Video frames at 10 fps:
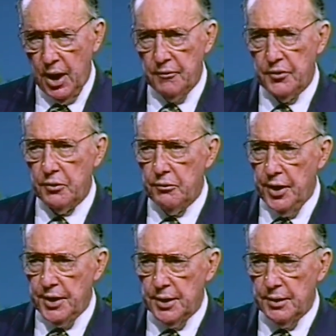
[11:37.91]
of the
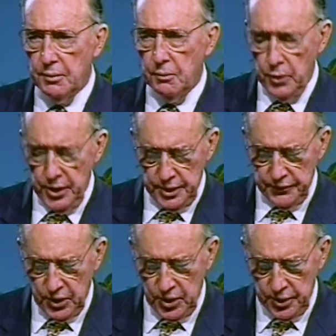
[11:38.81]
written word
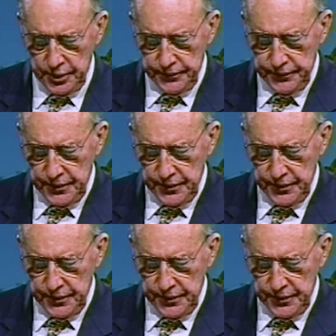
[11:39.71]
of God.